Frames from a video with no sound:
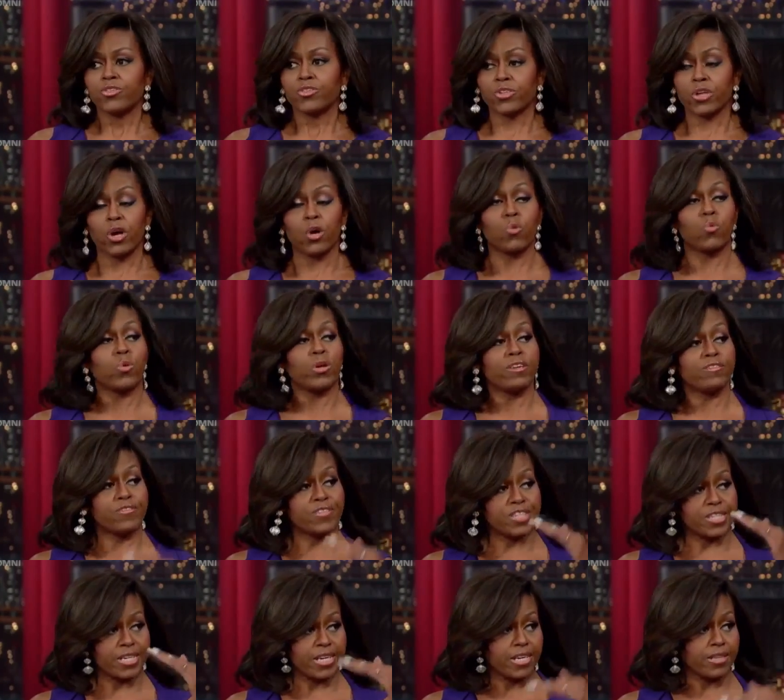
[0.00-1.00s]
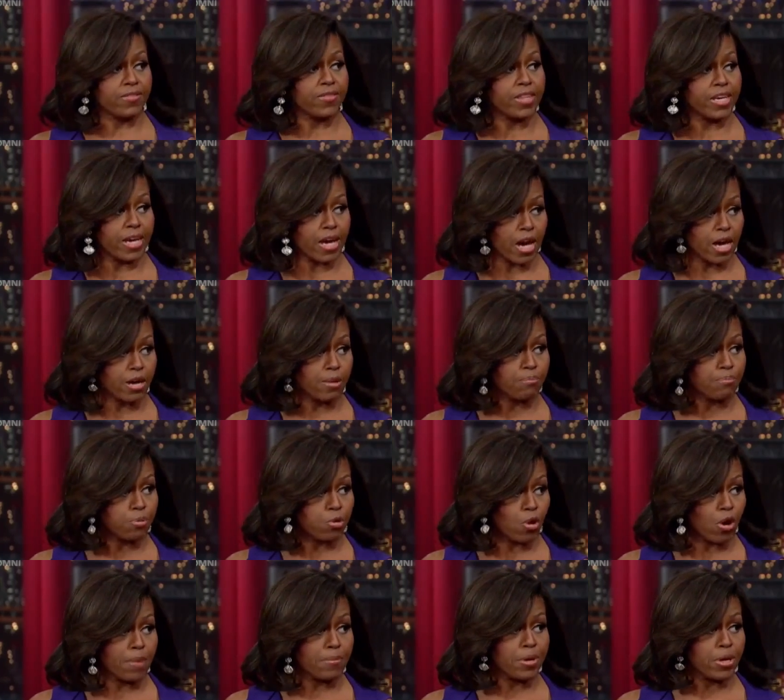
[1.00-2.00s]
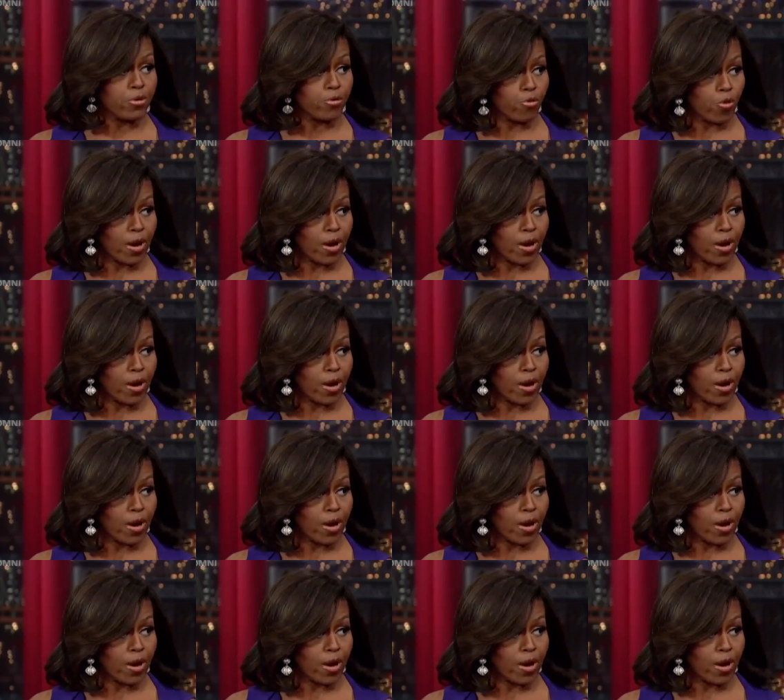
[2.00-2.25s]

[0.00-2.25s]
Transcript: So we've seen the unemployment